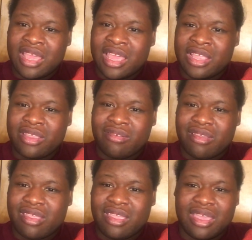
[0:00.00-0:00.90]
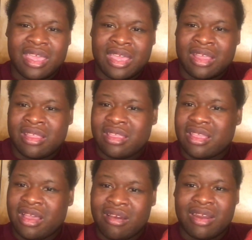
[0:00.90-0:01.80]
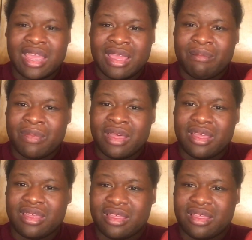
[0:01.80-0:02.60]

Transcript: and and all that, but